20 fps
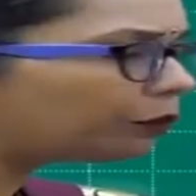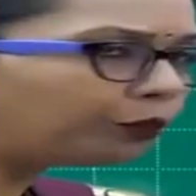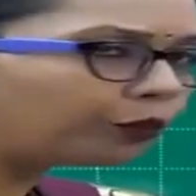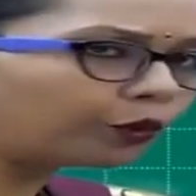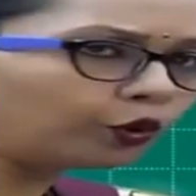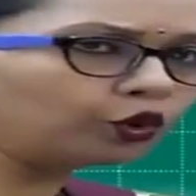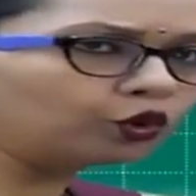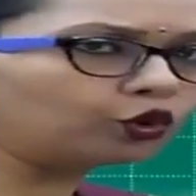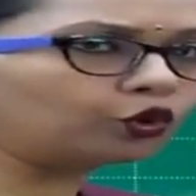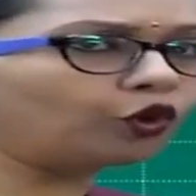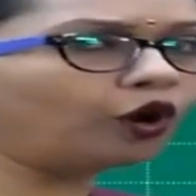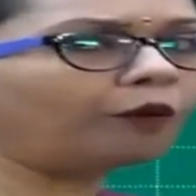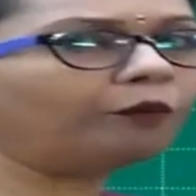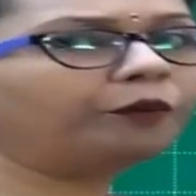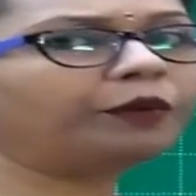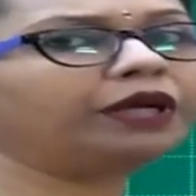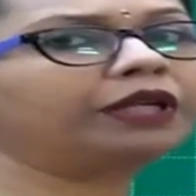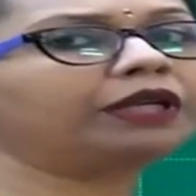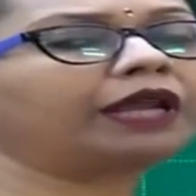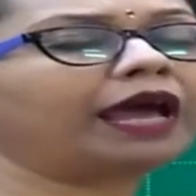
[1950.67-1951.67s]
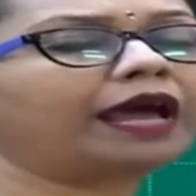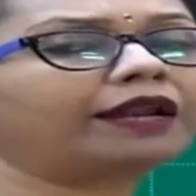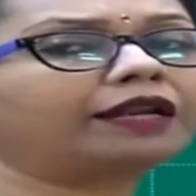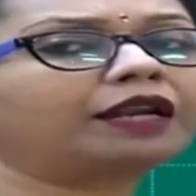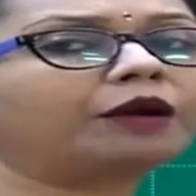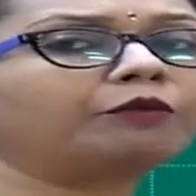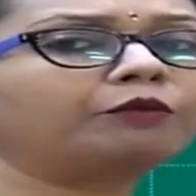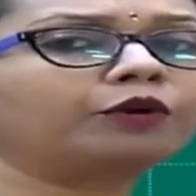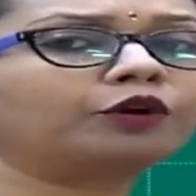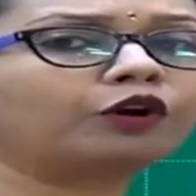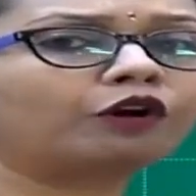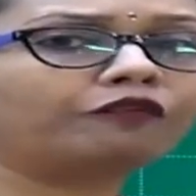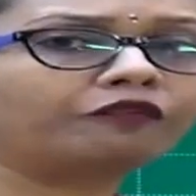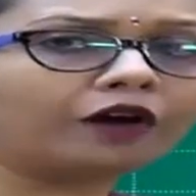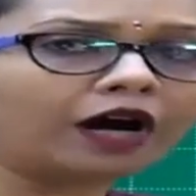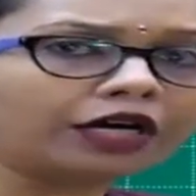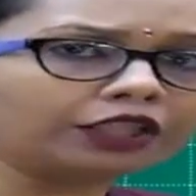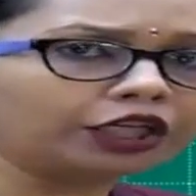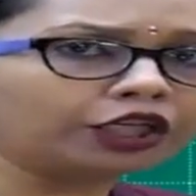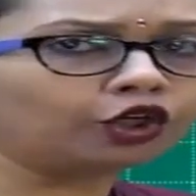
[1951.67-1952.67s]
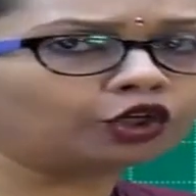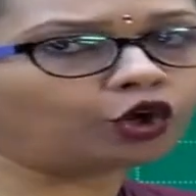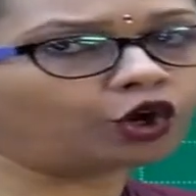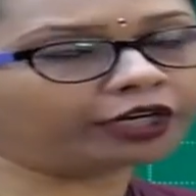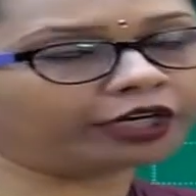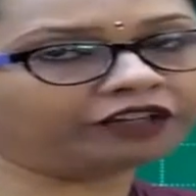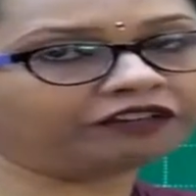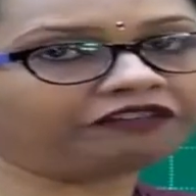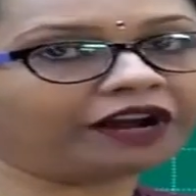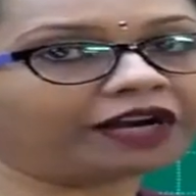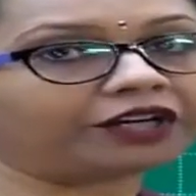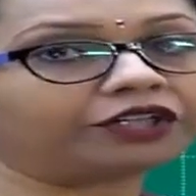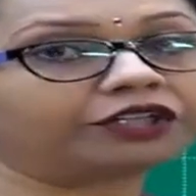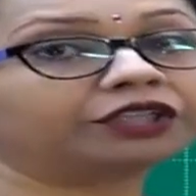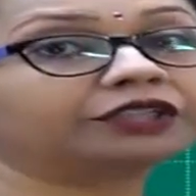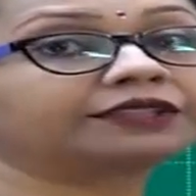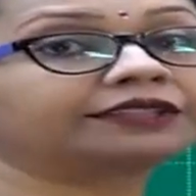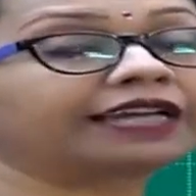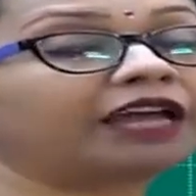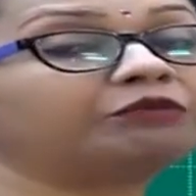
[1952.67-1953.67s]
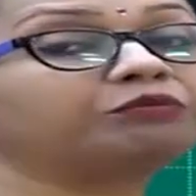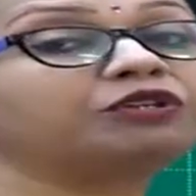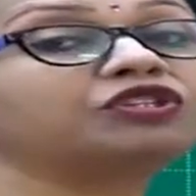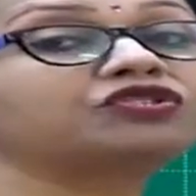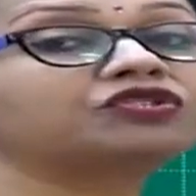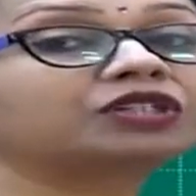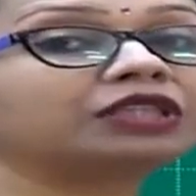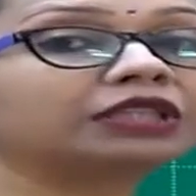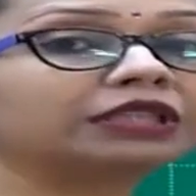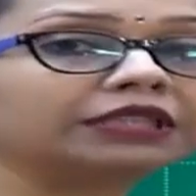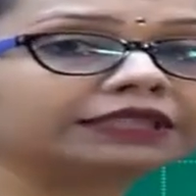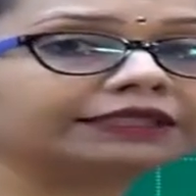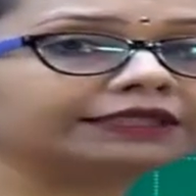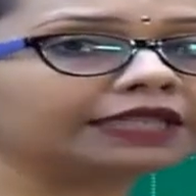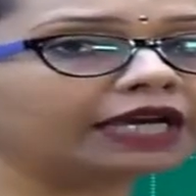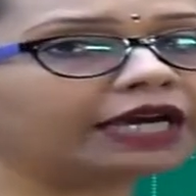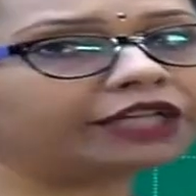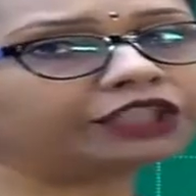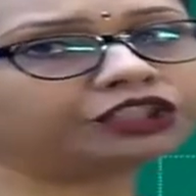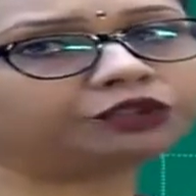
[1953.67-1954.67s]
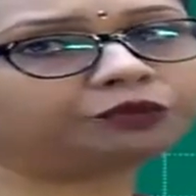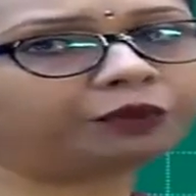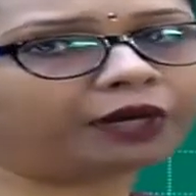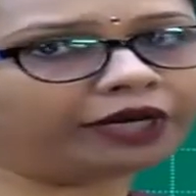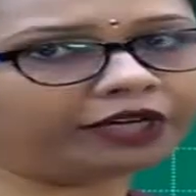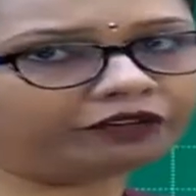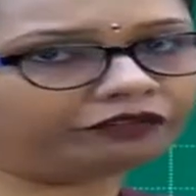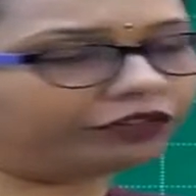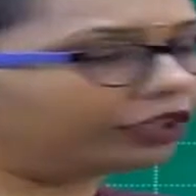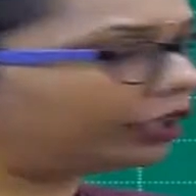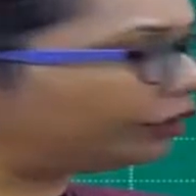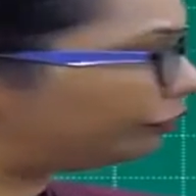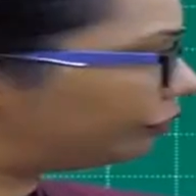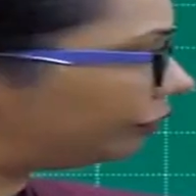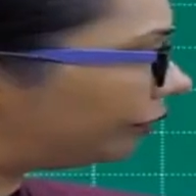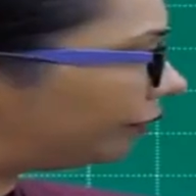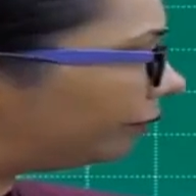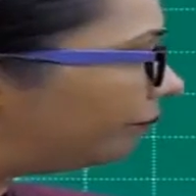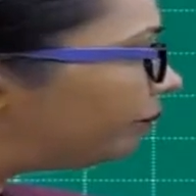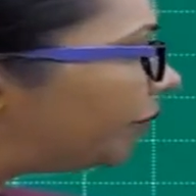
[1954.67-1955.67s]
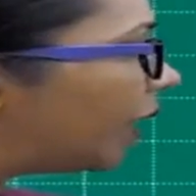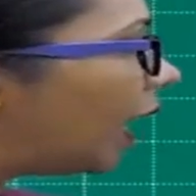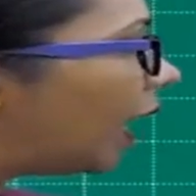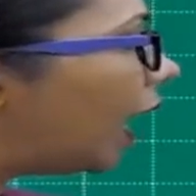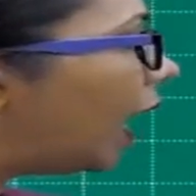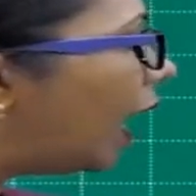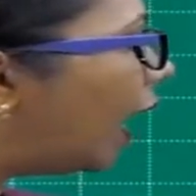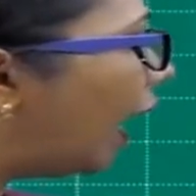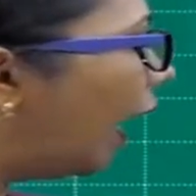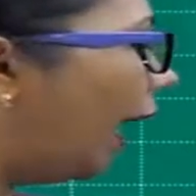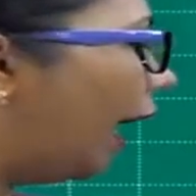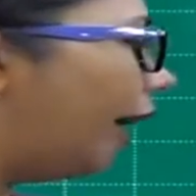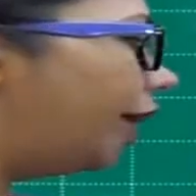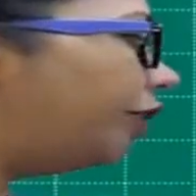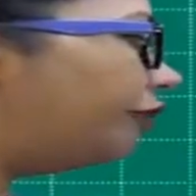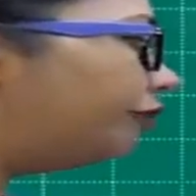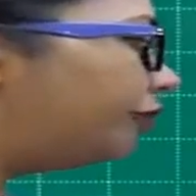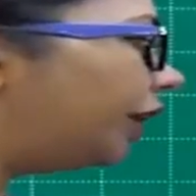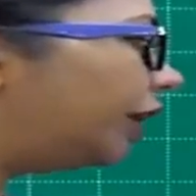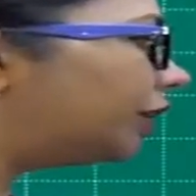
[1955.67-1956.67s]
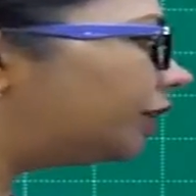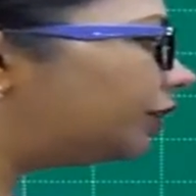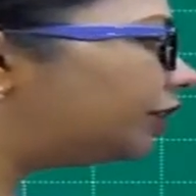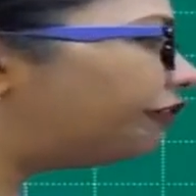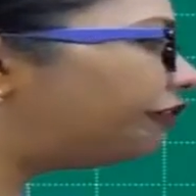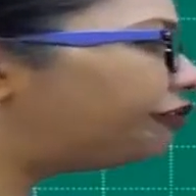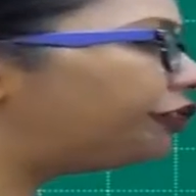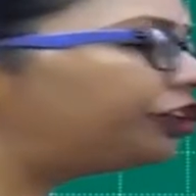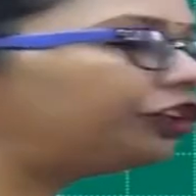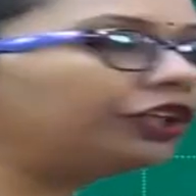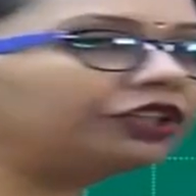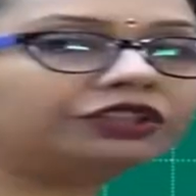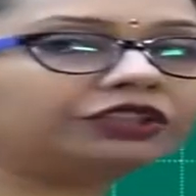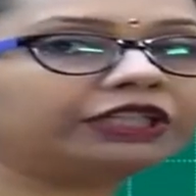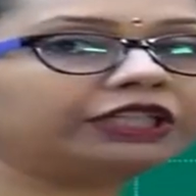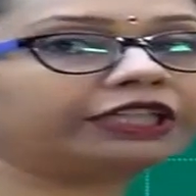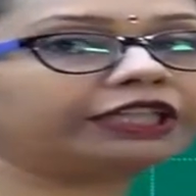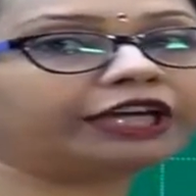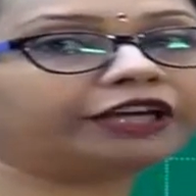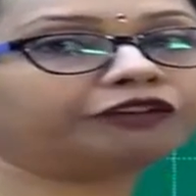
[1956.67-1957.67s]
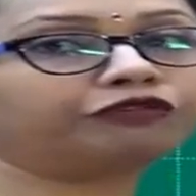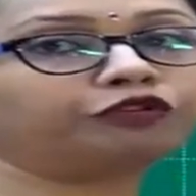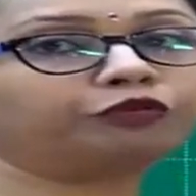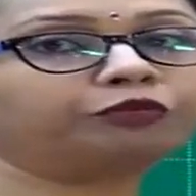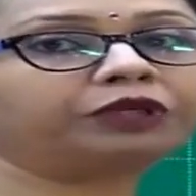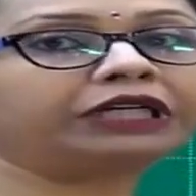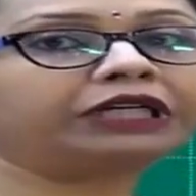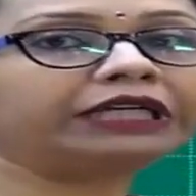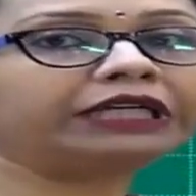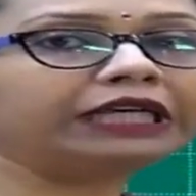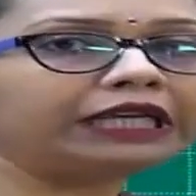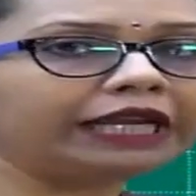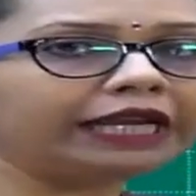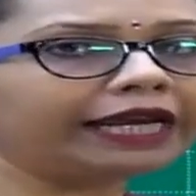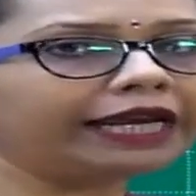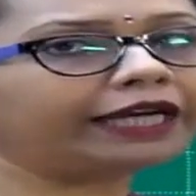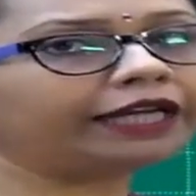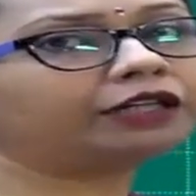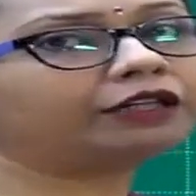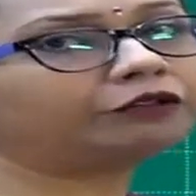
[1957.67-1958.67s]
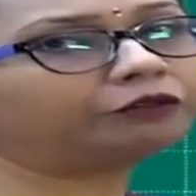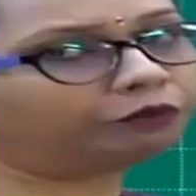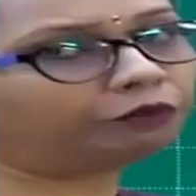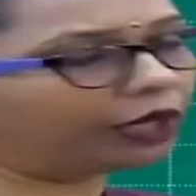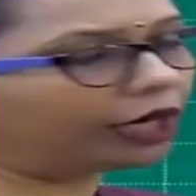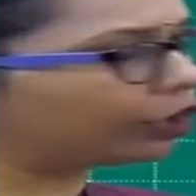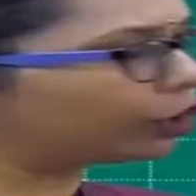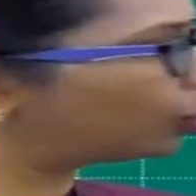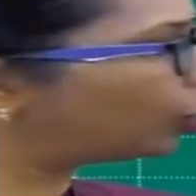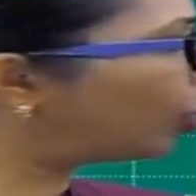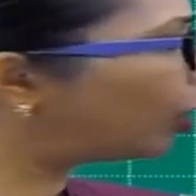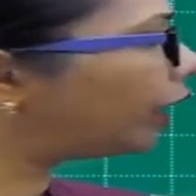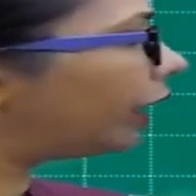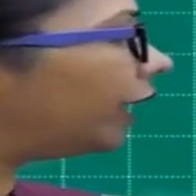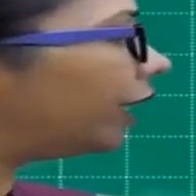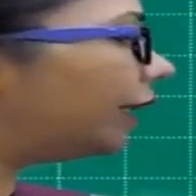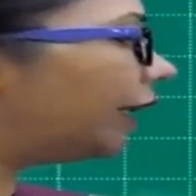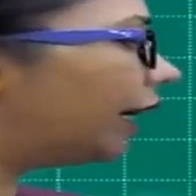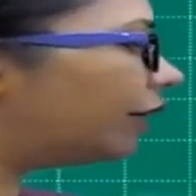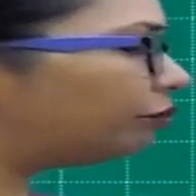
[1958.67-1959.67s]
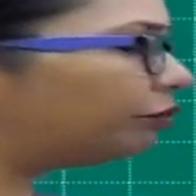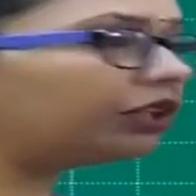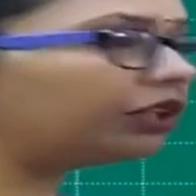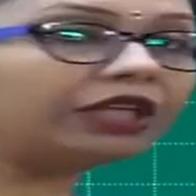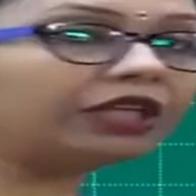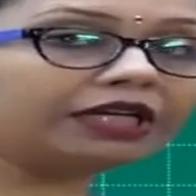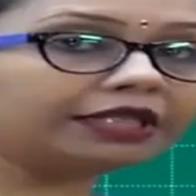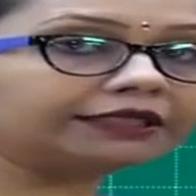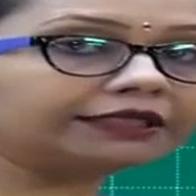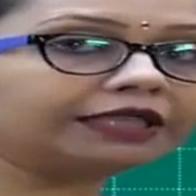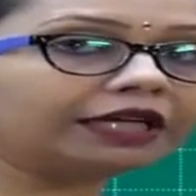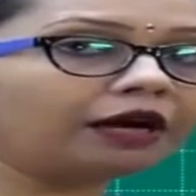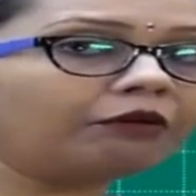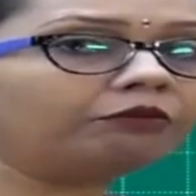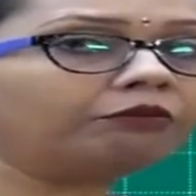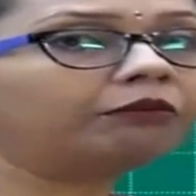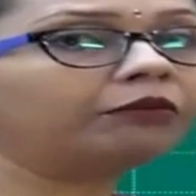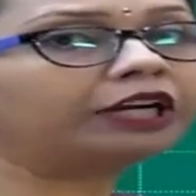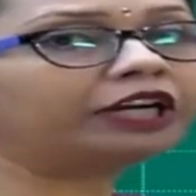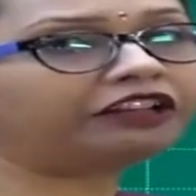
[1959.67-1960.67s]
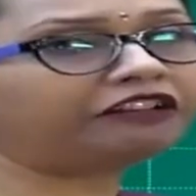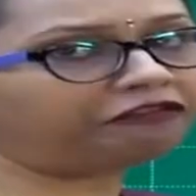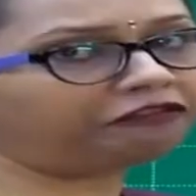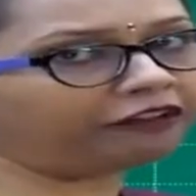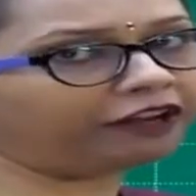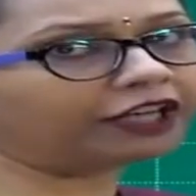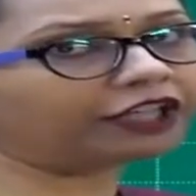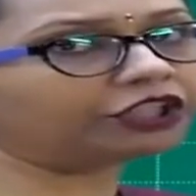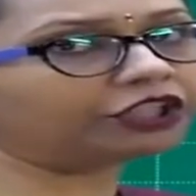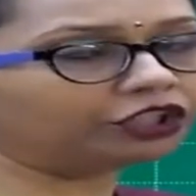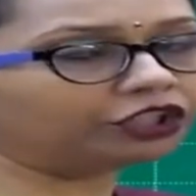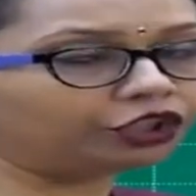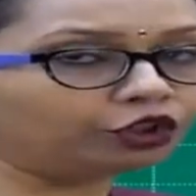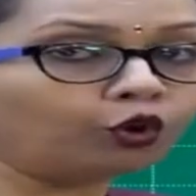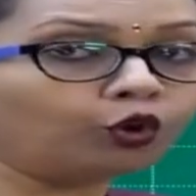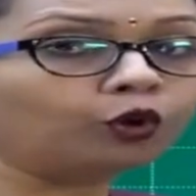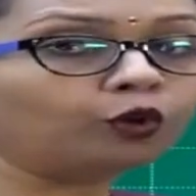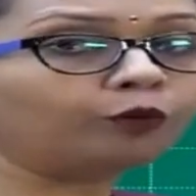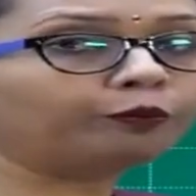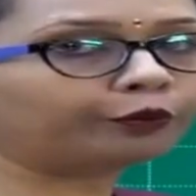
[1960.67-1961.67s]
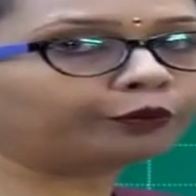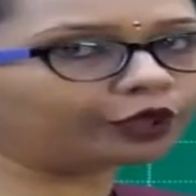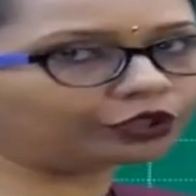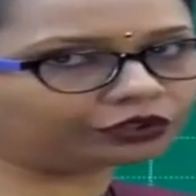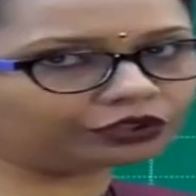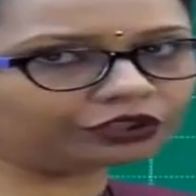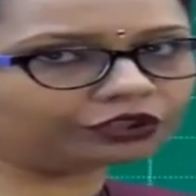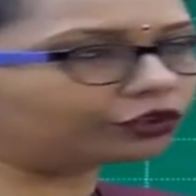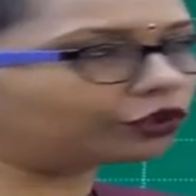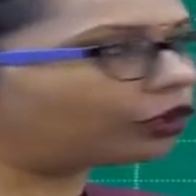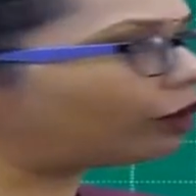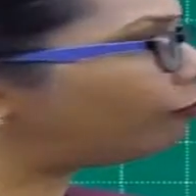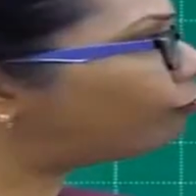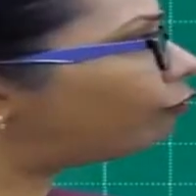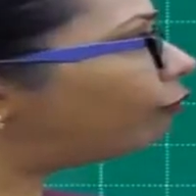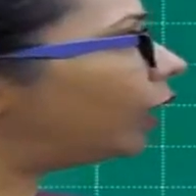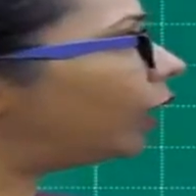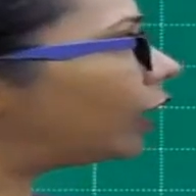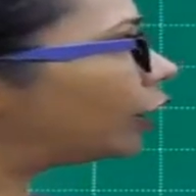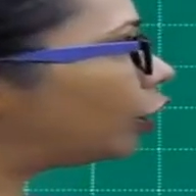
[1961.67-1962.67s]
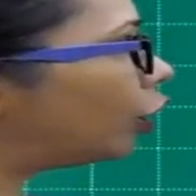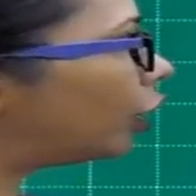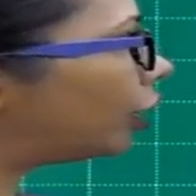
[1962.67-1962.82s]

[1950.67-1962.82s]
prothrombin and number of other clotting factors can be synthesized by our liver. And if there is deficiency, there would be delayed blood clotting. That means there is some defect in the whole process of blood